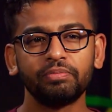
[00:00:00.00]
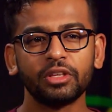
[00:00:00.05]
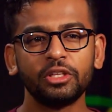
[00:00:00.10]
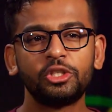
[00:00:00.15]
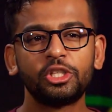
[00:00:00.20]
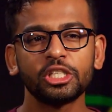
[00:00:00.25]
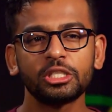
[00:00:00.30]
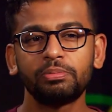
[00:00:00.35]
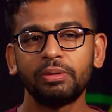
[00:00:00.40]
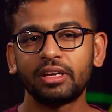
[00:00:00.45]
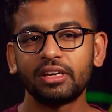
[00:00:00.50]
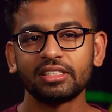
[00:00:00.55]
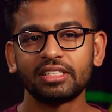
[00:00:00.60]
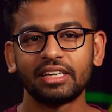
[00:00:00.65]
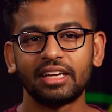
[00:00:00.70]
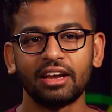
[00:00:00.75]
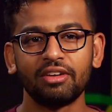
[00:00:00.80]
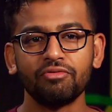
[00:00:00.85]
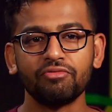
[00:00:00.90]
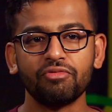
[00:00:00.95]
just because it
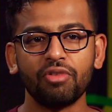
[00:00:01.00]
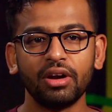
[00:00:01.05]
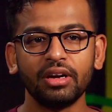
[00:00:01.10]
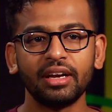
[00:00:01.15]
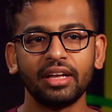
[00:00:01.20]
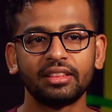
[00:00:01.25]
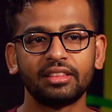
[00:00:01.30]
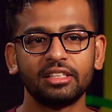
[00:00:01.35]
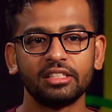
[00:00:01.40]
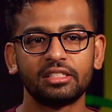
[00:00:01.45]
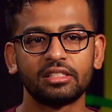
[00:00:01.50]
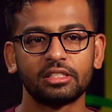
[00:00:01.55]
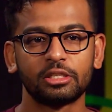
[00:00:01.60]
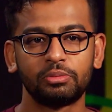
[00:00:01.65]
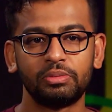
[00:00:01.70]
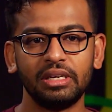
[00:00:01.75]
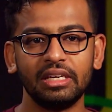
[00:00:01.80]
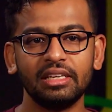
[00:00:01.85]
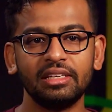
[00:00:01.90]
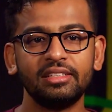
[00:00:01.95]
can run at this
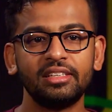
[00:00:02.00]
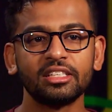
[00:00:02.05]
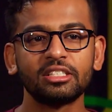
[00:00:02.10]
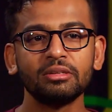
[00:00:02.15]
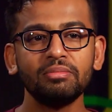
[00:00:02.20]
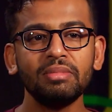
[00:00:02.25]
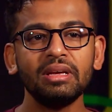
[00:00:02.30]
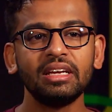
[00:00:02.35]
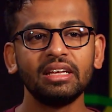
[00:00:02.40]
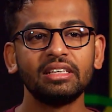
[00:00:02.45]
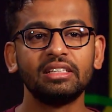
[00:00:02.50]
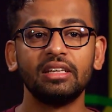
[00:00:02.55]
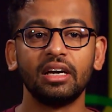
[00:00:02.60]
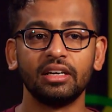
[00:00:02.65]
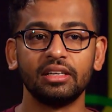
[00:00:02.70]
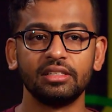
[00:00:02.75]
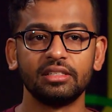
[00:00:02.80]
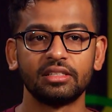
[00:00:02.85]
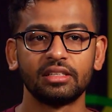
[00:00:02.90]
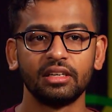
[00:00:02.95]
speed doesn't mean it
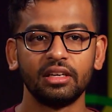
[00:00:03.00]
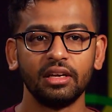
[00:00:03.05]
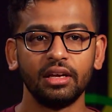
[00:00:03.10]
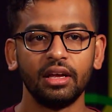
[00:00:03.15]
does.